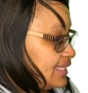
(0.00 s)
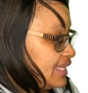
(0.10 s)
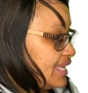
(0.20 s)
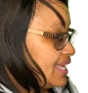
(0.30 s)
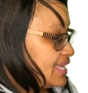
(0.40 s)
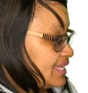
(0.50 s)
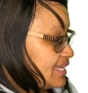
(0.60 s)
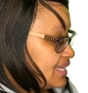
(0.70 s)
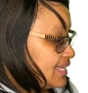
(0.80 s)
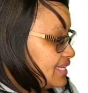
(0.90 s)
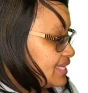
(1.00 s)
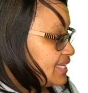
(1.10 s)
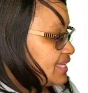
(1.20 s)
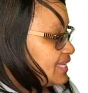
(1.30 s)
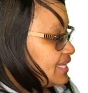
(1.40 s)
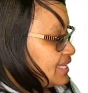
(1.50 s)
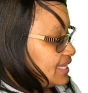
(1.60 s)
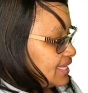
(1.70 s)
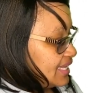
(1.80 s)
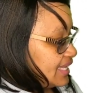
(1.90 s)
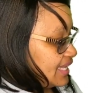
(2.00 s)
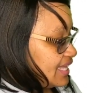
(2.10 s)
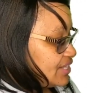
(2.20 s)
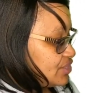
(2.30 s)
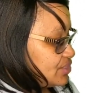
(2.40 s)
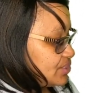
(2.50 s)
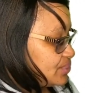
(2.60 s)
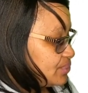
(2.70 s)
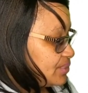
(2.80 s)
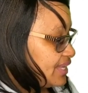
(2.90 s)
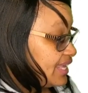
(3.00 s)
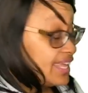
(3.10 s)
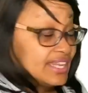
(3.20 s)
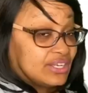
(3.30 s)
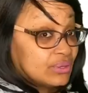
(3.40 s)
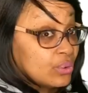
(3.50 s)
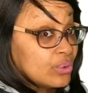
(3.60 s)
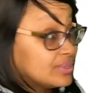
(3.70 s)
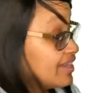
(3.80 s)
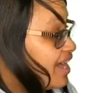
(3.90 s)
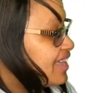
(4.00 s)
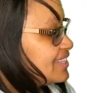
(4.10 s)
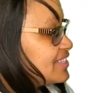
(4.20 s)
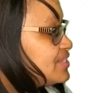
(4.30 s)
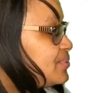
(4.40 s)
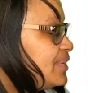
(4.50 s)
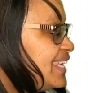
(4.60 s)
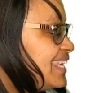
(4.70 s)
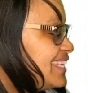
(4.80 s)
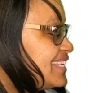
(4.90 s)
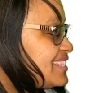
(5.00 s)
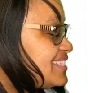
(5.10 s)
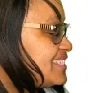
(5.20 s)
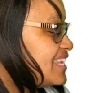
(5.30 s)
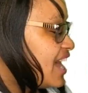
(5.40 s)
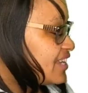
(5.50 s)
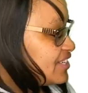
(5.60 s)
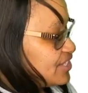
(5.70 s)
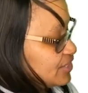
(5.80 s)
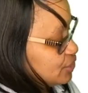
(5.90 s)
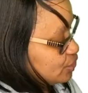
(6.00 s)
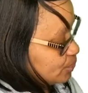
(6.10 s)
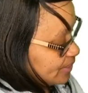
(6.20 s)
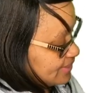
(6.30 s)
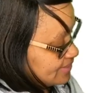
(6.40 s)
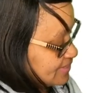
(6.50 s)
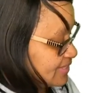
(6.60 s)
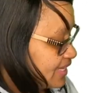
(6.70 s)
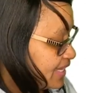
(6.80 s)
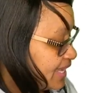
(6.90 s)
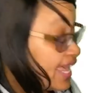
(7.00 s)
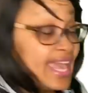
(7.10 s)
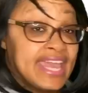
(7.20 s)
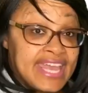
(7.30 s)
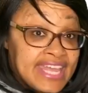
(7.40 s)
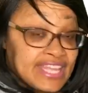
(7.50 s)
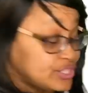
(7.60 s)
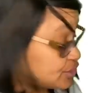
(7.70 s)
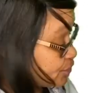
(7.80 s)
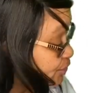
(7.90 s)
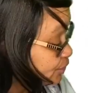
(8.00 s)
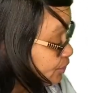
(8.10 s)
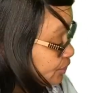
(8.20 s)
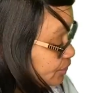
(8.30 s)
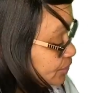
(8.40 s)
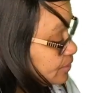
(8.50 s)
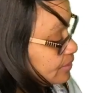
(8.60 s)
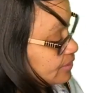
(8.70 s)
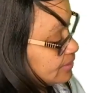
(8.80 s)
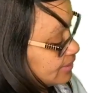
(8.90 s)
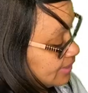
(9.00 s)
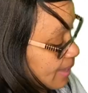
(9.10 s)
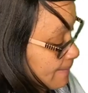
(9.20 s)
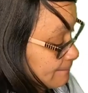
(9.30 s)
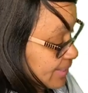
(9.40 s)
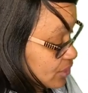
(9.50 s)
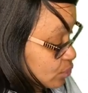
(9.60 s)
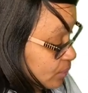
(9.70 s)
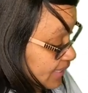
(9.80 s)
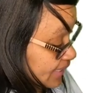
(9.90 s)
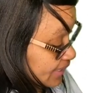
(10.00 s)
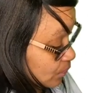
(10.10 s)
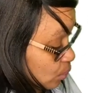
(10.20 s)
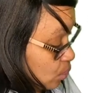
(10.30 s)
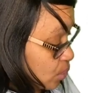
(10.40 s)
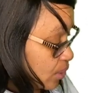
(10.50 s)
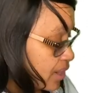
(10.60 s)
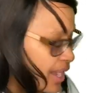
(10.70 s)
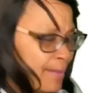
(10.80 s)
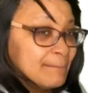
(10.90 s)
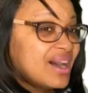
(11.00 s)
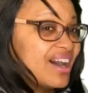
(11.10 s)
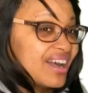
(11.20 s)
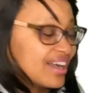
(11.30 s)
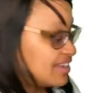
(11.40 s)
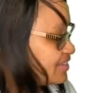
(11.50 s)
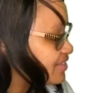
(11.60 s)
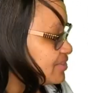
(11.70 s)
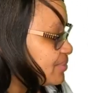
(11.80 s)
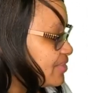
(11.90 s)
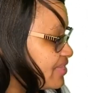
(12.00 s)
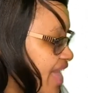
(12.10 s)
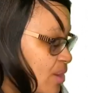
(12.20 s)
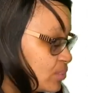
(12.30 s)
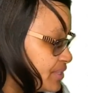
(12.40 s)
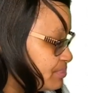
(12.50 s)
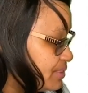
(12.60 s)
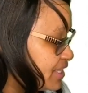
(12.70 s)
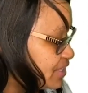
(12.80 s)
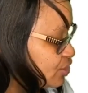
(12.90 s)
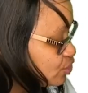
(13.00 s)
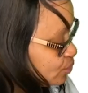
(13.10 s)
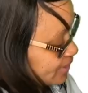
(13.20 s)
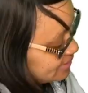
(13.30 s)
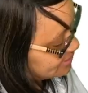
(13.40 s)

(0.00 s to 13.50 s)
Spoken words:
In, into, in, or not. So in is not a good choice. Enter, between or among. So that wouldn't be a good choice.